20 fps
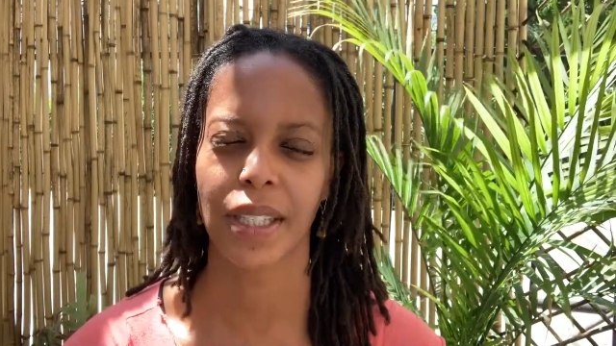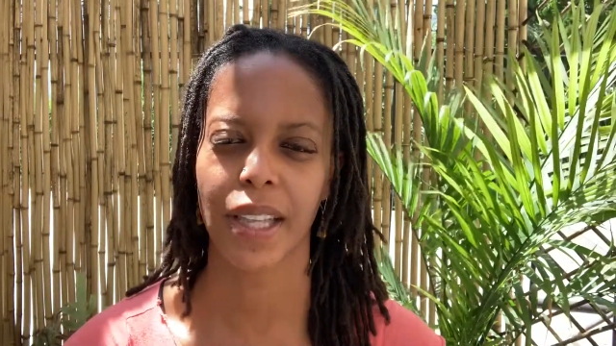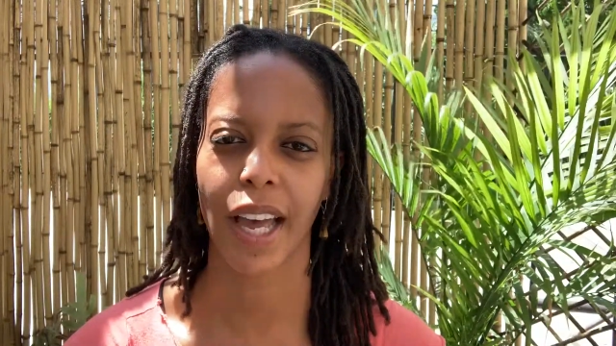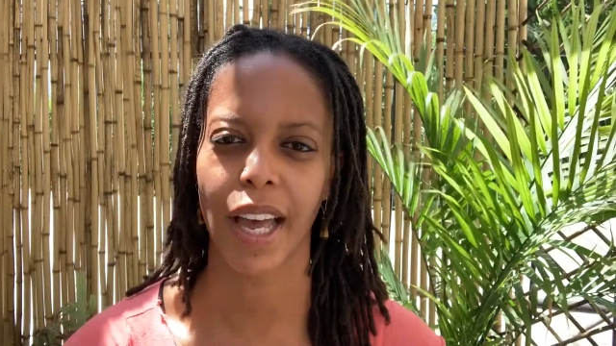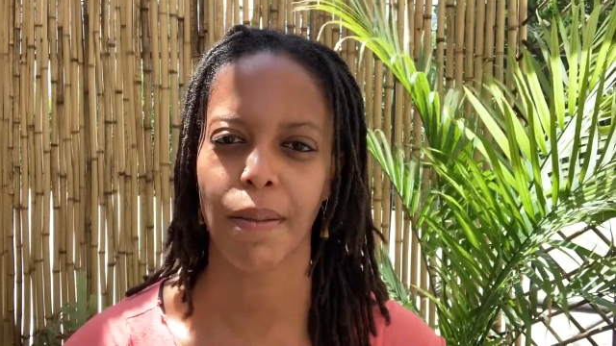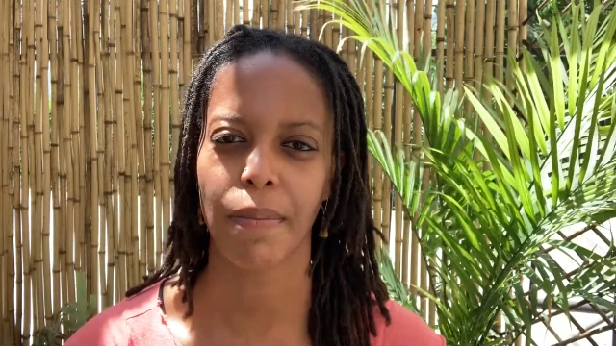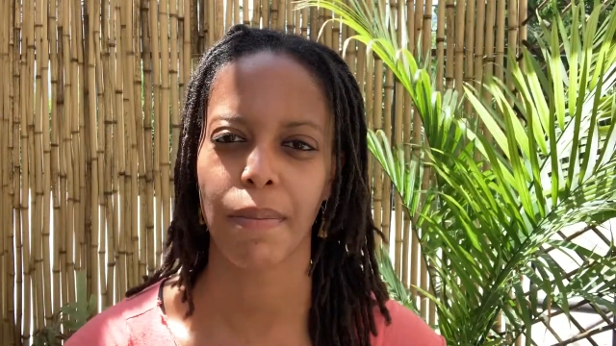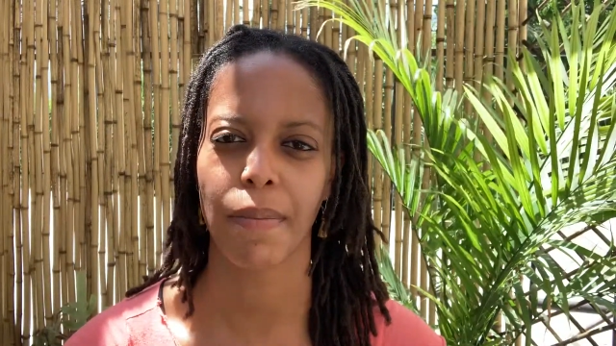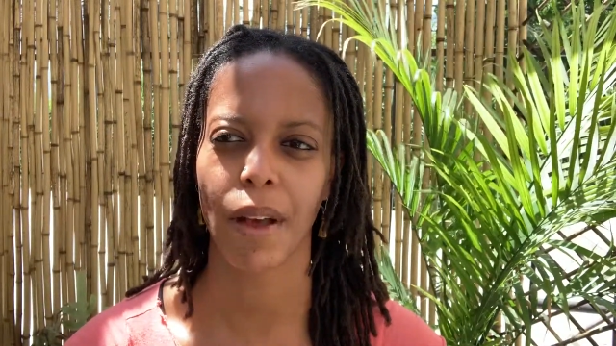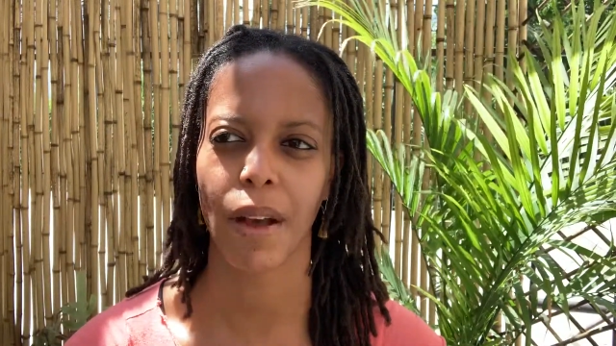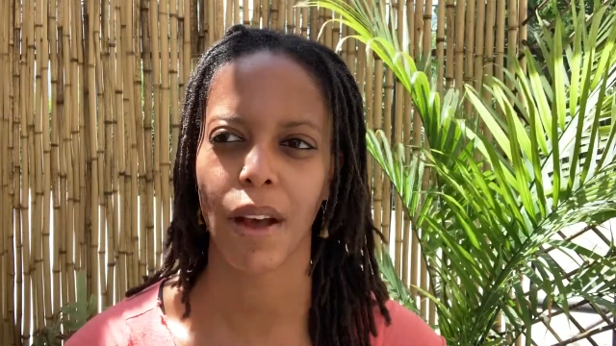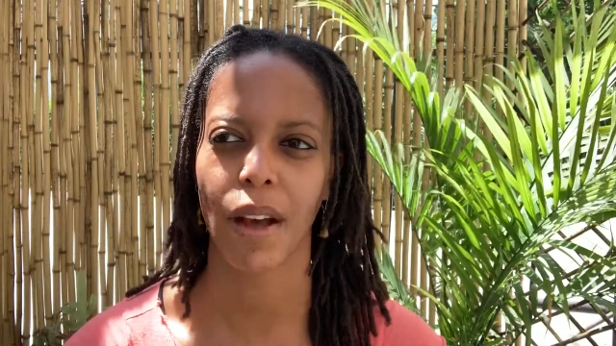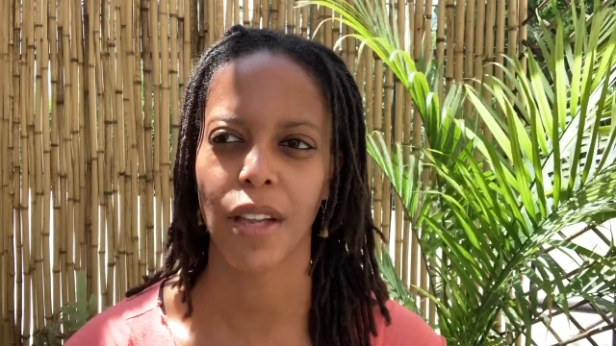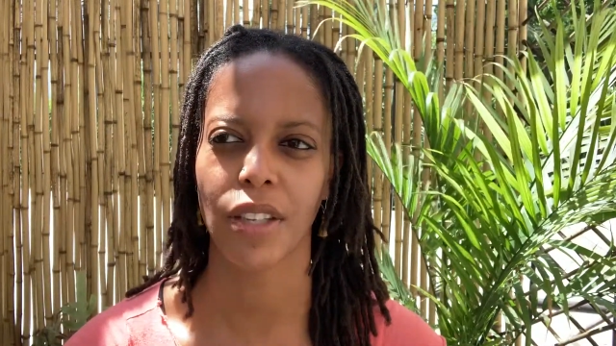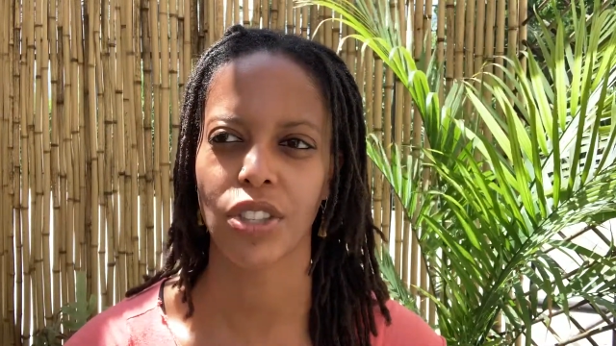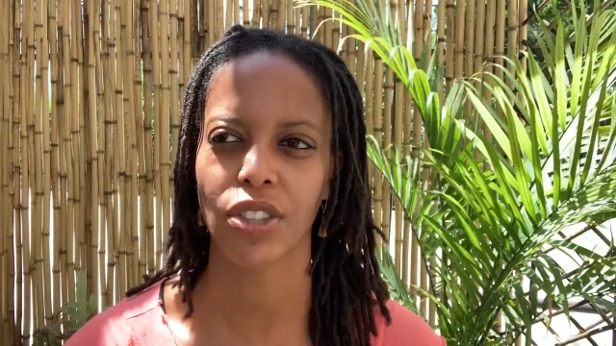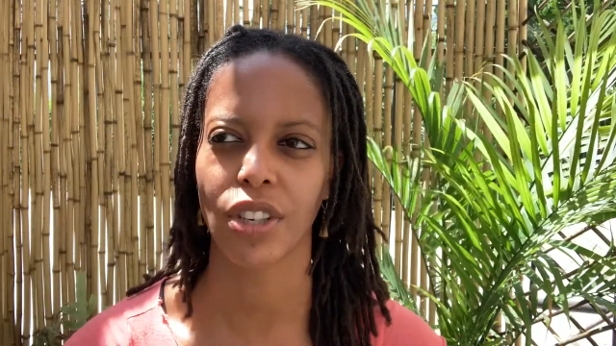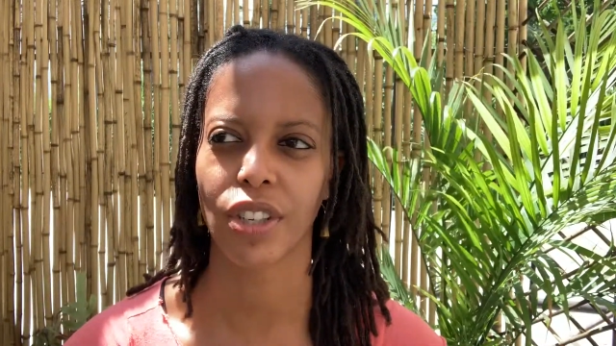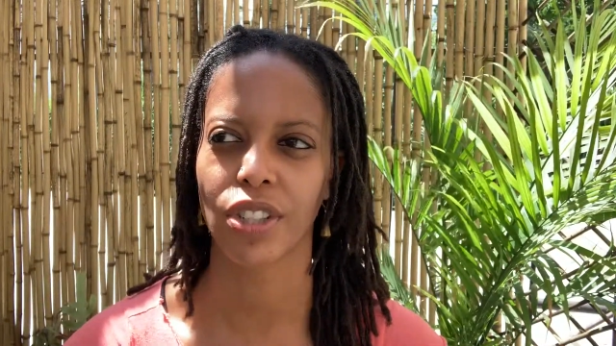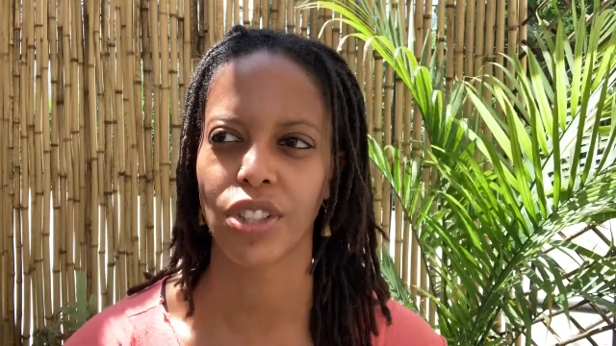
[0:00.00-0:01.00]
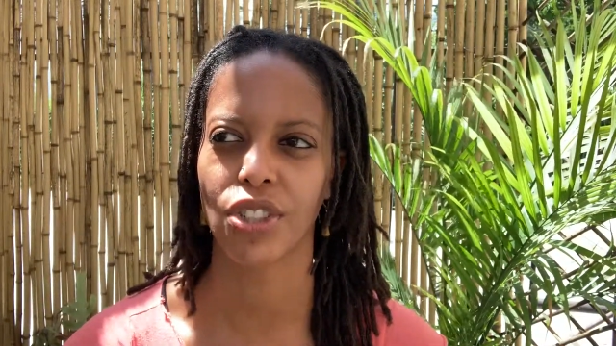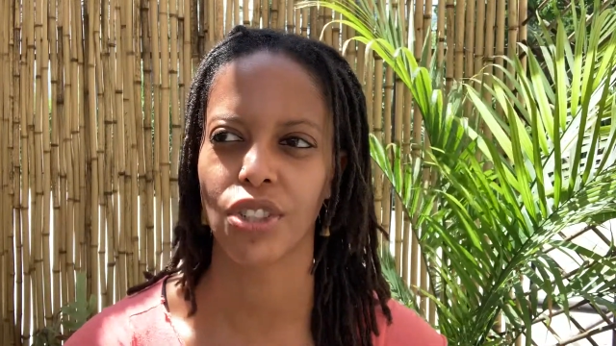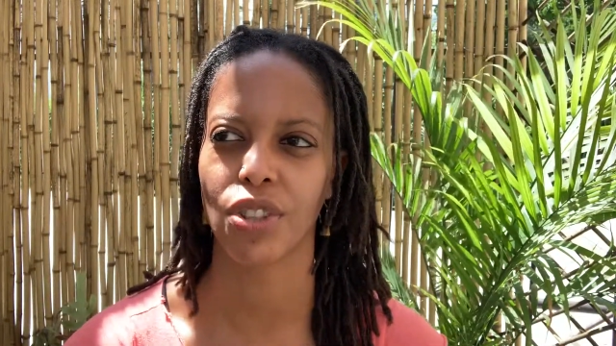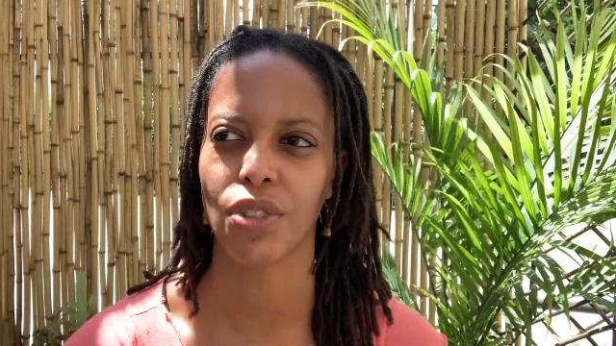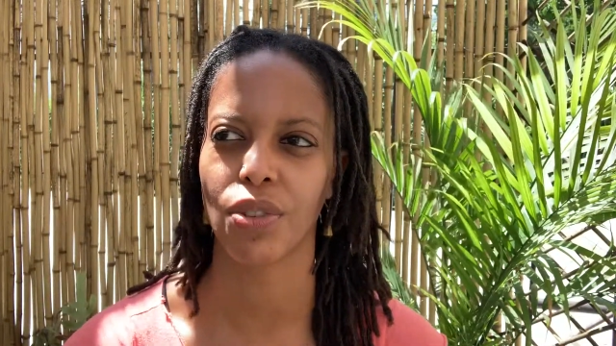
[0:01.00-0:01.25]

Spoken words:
that starts